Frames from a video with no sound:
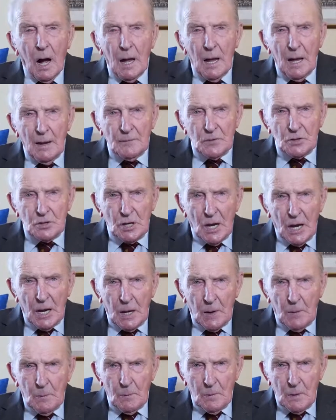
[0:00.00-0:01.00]
I have to
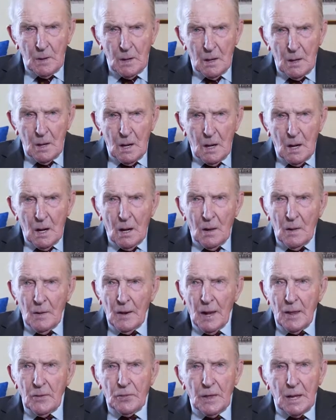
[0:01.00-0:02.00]
say that
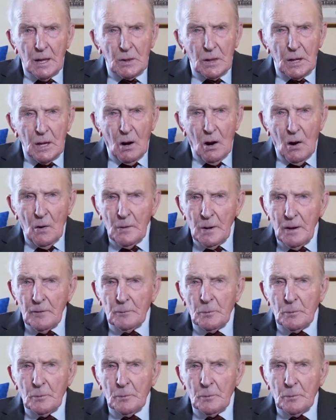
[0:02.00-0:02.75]
I think the RAF